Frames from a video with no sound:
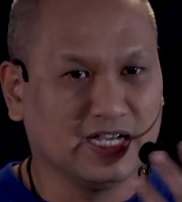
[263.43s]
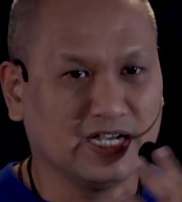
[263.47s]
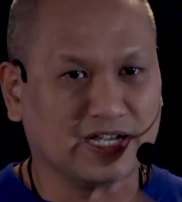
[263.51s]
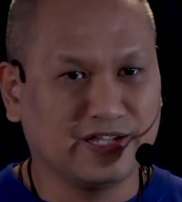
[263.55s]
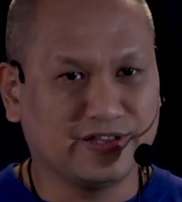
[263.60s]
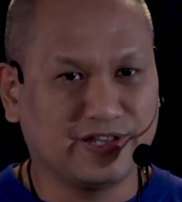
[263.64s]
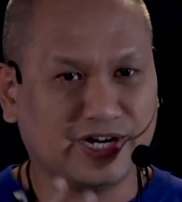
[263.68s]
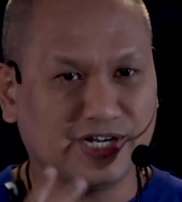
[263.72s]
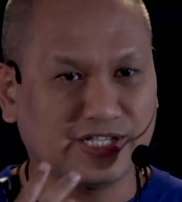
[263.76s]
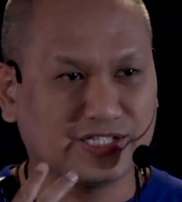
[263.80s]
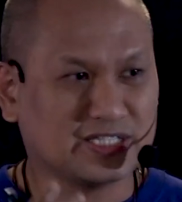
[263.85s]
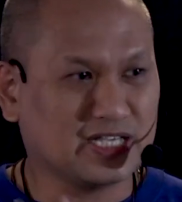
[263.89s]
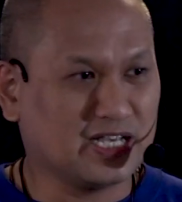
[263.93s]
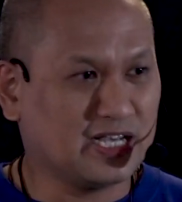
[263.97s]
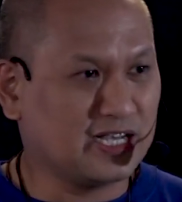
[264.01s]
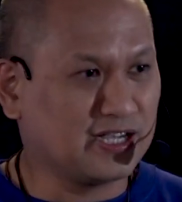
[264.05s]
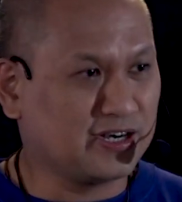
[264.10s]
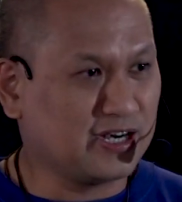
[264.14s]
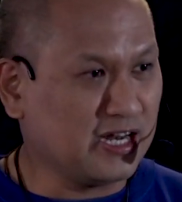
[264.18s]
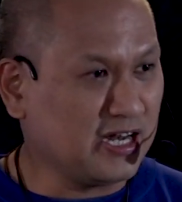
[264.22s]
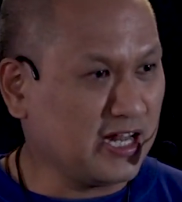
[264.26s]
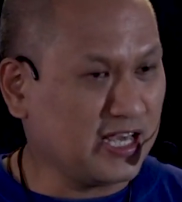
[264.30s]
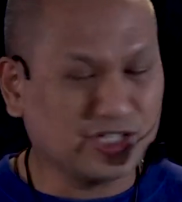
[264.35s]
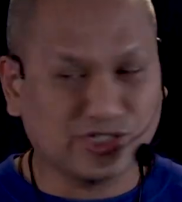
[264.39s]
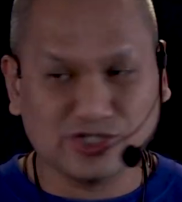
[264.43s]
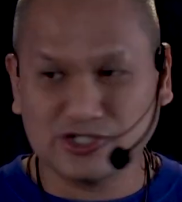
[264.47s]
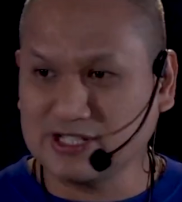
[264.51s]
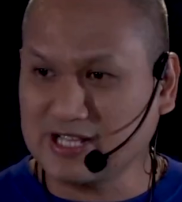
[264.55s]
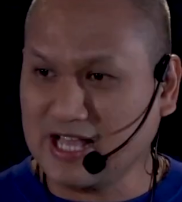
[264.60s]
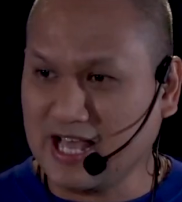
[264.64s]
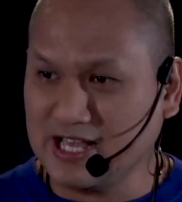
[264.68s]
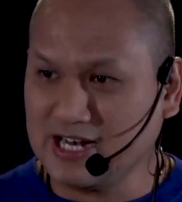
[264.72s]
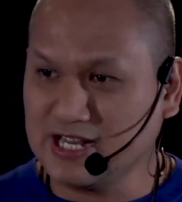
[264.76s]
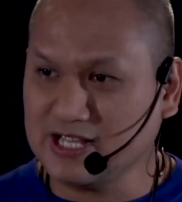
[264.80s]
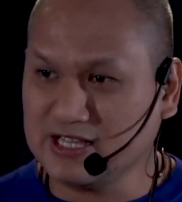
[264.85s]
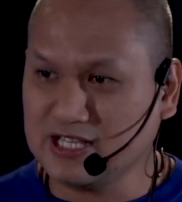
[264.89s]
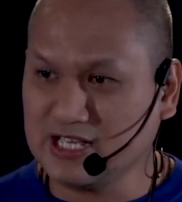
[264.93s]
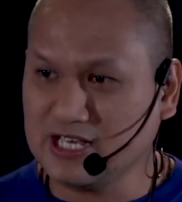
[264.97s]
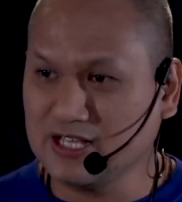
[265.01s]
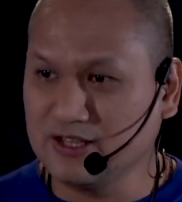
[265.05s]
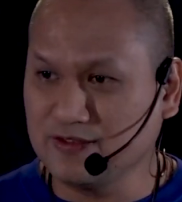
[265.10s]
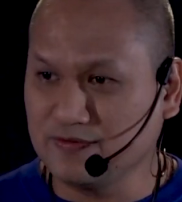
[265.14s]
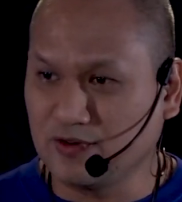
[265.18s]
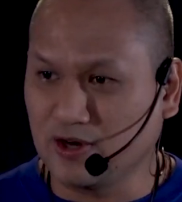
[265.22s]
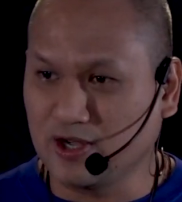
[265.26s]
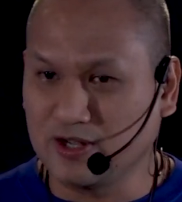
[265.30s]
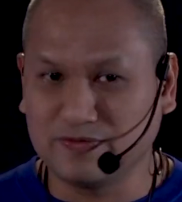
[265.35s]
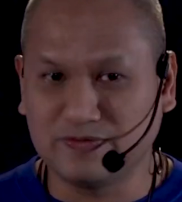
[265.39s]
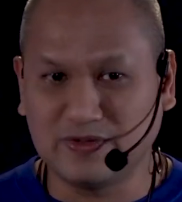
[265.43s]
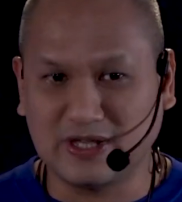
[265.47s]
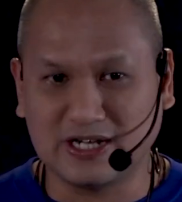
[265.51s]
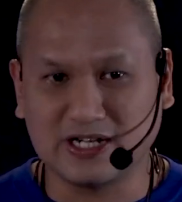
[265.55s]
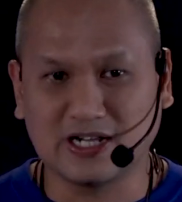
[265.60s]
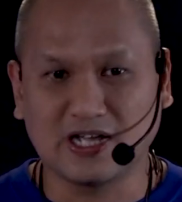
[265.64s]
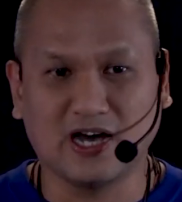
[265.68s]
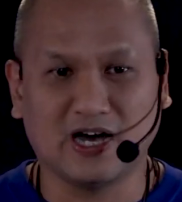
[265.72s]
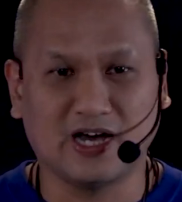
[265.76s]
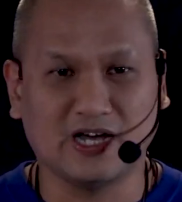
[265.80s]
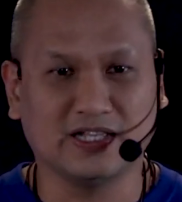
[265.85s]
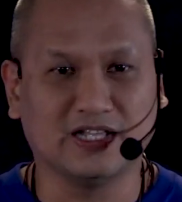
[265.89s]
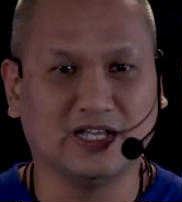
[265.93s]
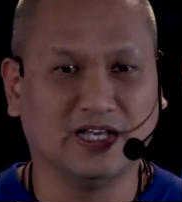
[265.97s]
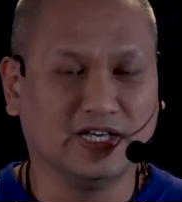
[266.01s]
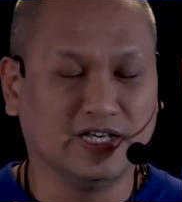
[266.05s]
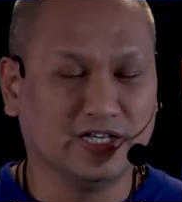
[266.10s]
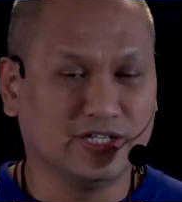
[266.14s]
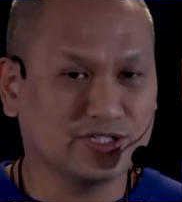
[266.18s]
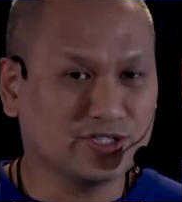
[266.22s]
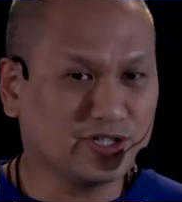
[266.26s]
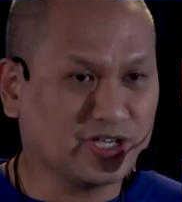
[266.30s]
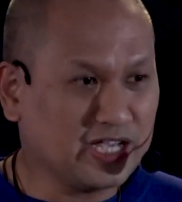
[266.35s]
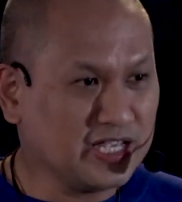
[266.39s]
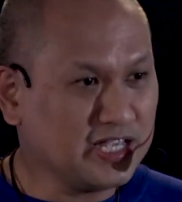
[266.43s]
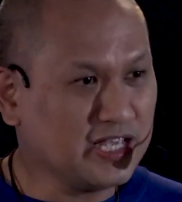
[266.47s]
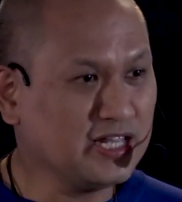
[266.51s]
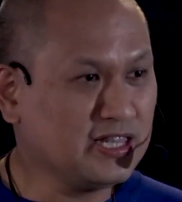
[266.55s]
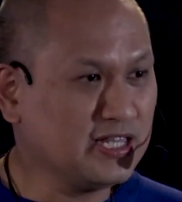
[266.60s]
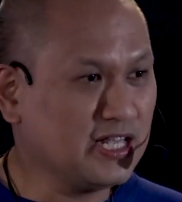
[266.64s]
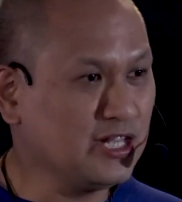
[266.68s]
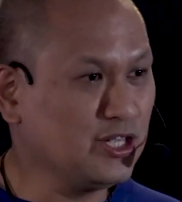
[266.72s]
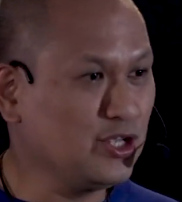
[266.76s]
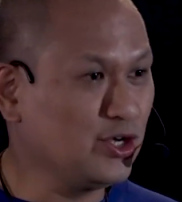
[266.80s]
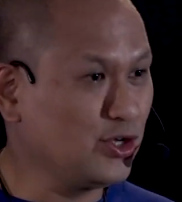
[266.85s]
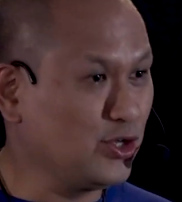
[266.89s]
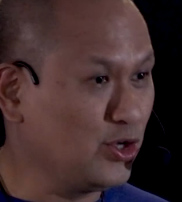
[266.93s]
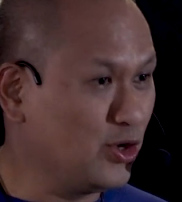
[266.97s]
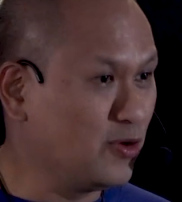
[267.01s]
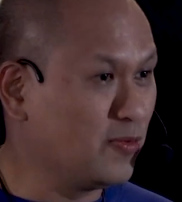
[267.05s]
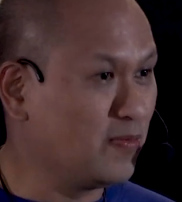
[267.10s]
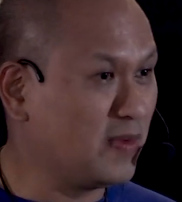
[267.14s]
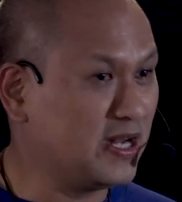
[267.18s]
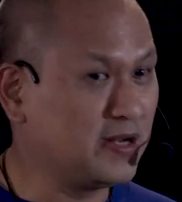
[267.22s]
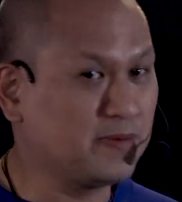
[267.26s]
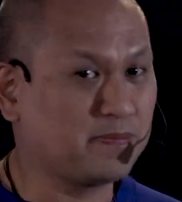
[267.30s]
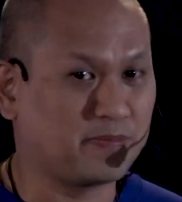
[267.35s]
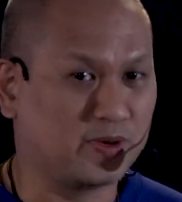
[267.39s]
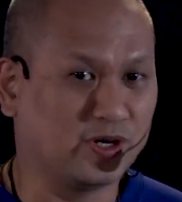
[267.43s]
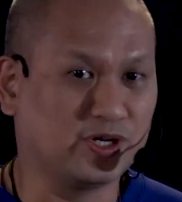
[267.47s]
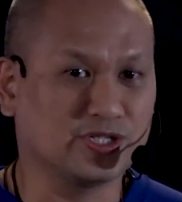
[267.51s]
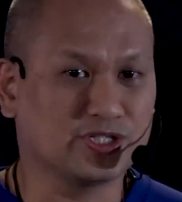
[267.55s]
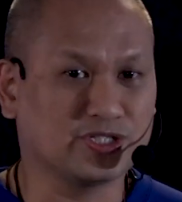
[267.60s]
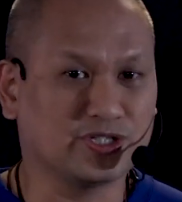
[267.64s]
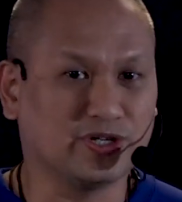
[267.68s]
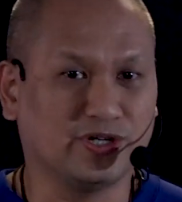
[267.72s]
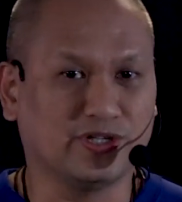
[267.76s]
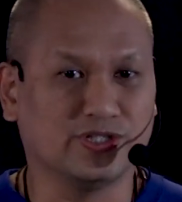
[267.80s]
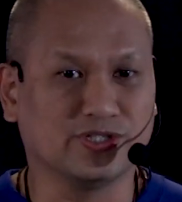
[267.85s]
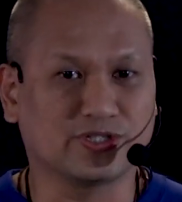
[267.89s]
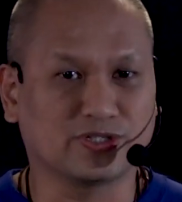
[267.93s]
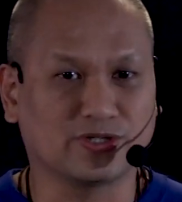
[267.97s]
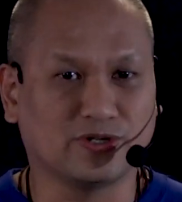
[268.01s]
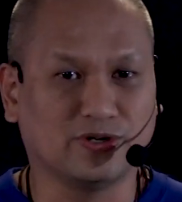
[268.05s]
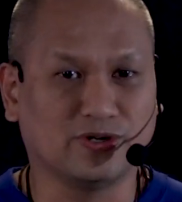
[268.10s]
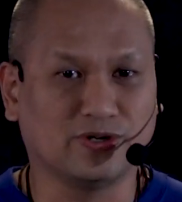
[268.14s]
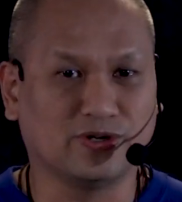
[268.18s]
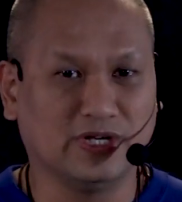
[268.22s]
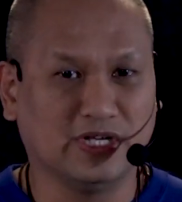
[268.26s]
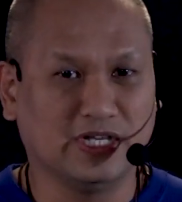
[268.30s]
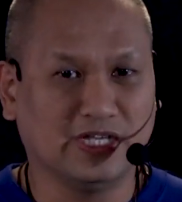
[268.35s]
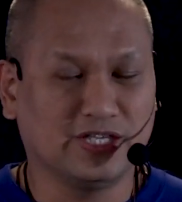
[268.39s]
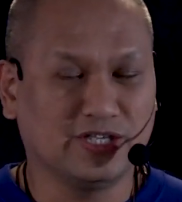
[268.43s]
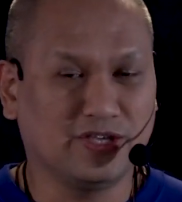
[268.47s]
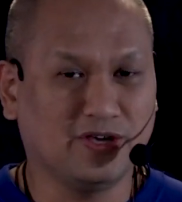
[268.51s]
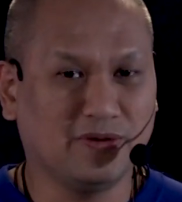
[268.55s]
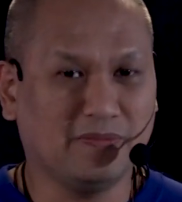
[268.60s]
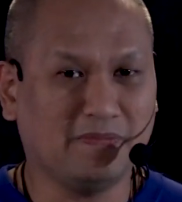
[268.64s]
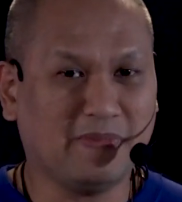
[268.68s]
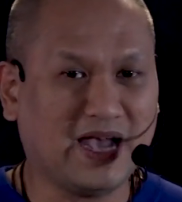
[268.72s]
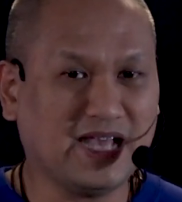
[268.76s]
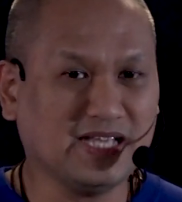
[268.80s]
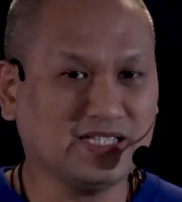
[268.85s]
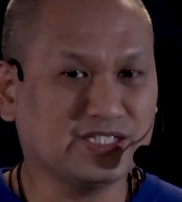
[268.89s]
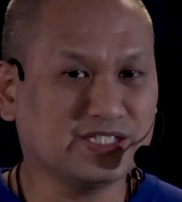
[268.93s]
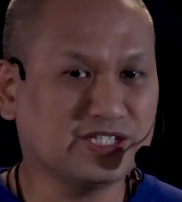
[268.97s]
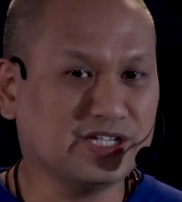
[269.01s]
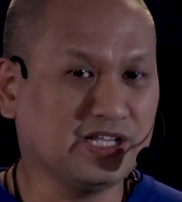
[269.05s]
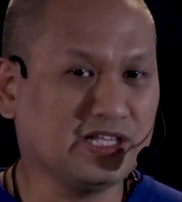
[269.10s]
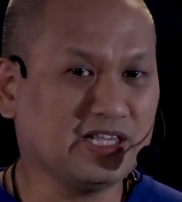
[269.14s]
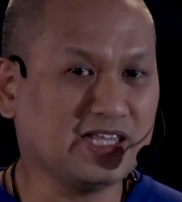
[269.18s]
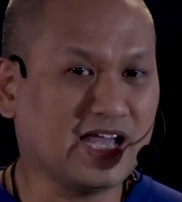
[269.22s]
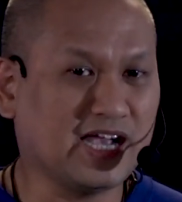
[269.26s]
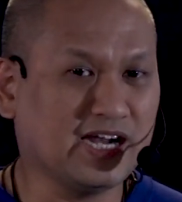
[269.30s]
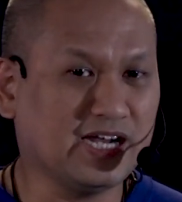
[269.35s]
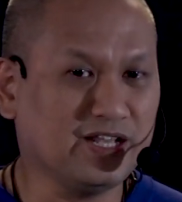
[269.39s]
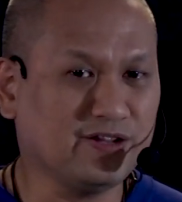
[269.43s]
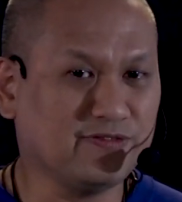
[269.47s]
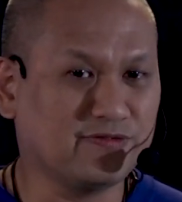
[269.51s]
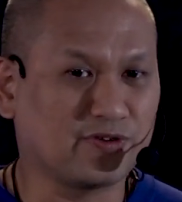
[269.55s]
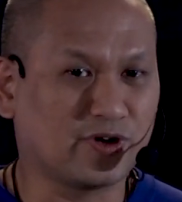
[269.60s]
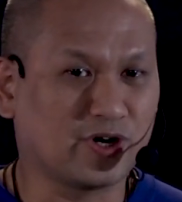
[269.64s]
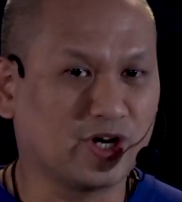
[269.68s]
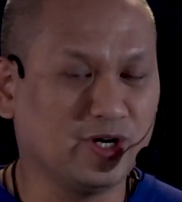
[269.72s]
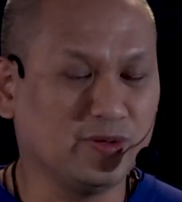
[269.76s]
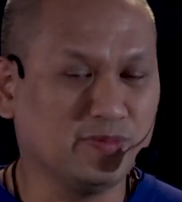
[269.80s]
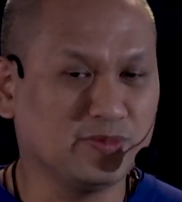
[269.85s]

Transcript: relationality involved in God. So ganyan din yung human person. So yung man's Trinitarian form,